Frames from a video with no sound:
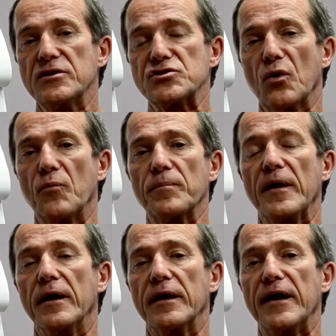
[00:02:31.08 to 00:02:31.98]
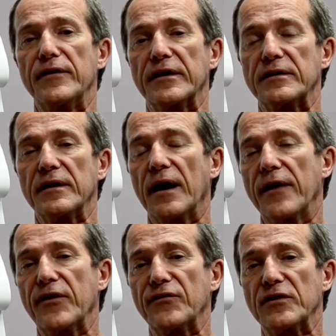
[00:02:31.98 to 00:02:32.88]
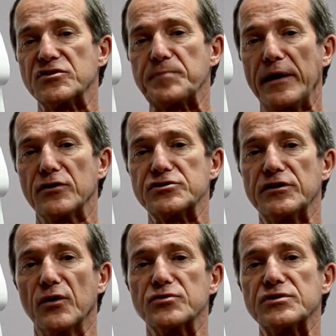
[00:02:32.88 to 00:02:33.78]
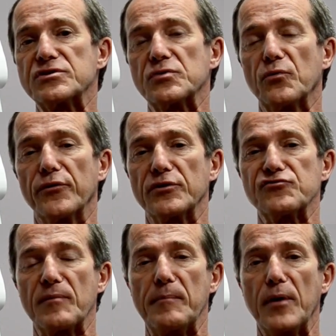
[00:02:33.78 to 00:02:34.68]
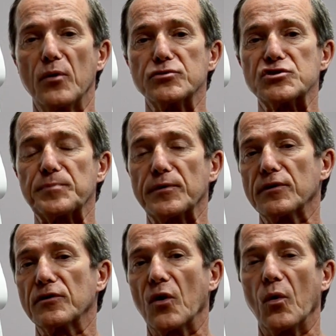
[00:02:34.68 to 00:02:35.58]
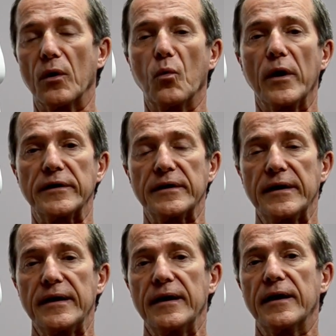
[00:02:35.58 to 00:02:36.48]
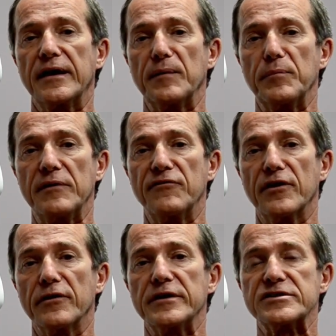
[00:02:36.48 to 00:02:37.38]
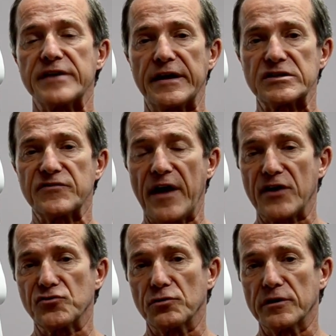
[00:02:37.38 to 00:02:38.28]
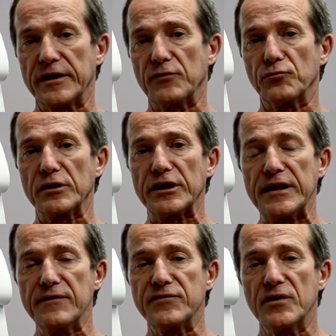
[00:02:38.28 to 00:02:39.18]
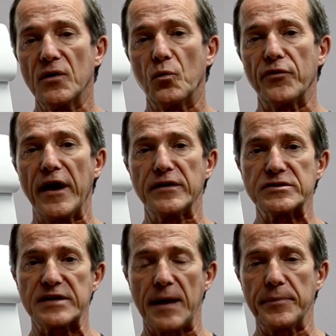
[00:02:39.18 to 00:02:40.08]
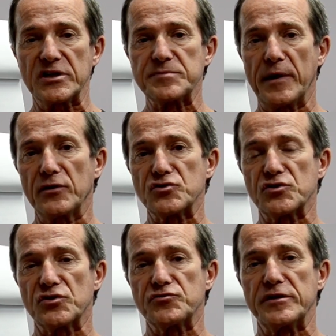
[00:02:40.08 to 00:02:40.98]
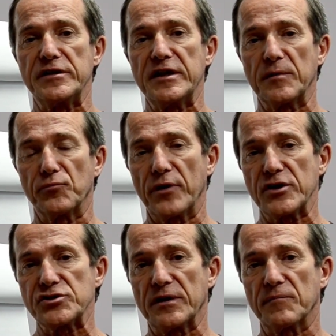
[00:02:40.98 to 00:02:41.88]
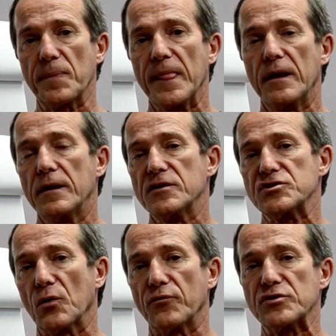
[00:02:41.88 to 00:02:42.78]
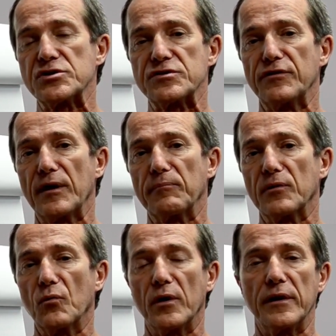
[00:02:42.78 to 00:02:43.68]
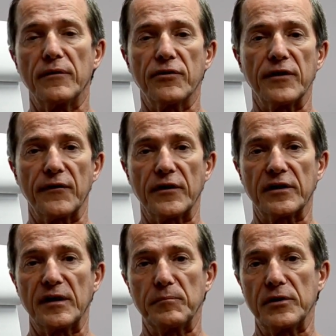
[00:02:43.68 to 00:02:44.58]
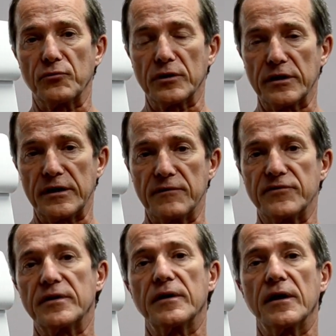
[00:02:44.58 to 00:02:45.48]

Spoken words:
So, I think that spinal stenosis, or whether it's from a bone spur or what, can be very satisfactorily relieved with endoscopic spinal surgery decompression. So this is the number 1 thing that can be relieved